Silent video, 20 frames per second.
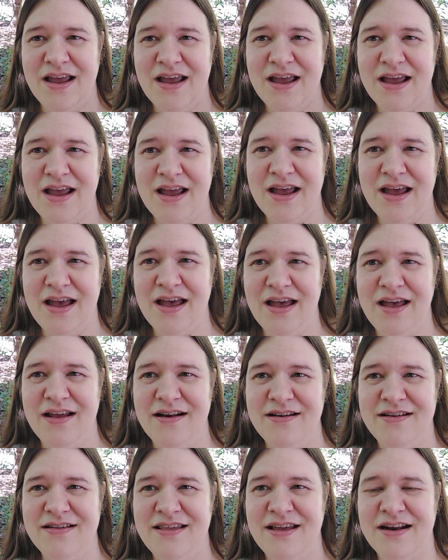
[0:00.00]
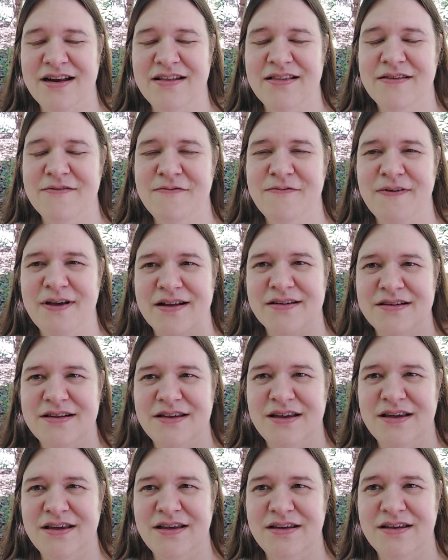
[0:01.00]
and that it's
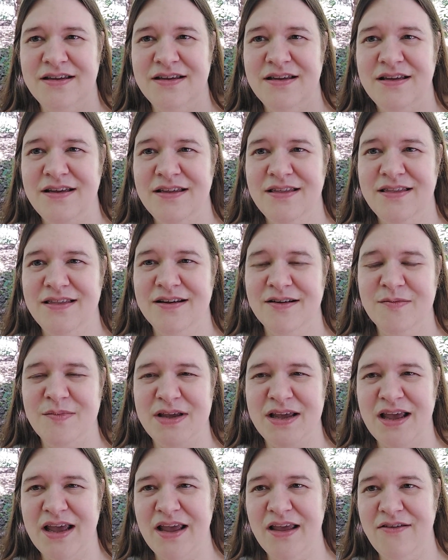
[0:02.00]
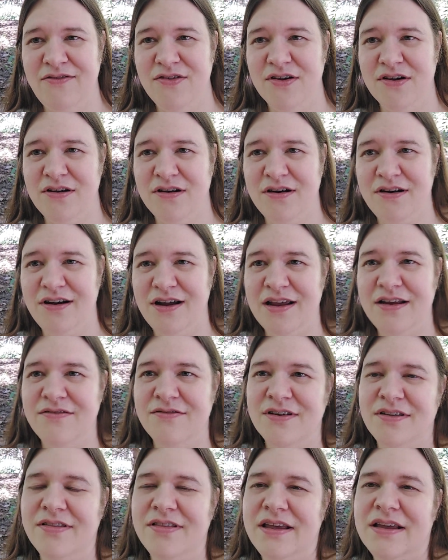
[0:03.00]
affecting their behavior and
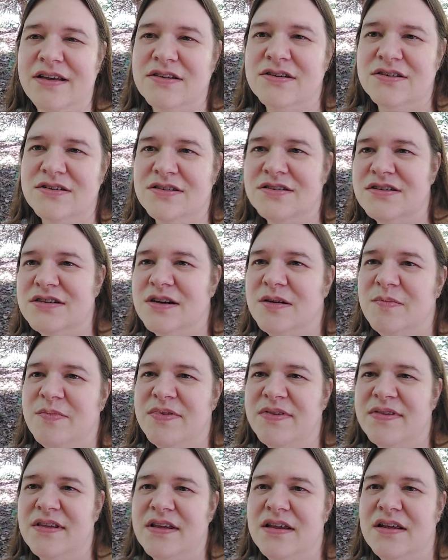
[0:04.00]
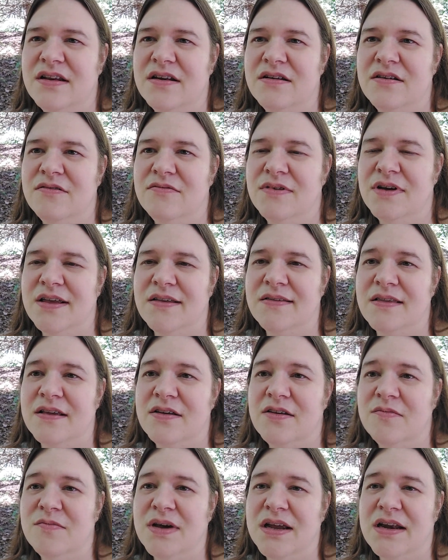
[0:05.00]
relationships in ways that
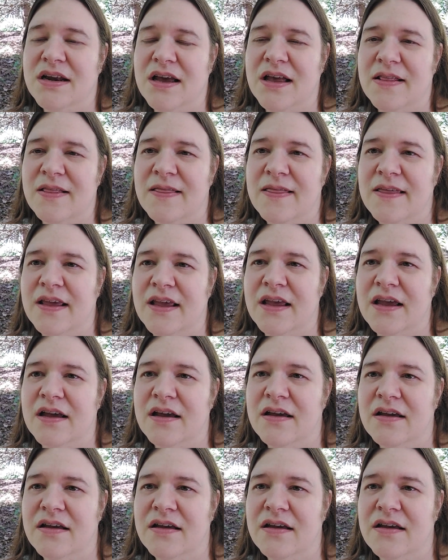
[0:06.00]
you might not think.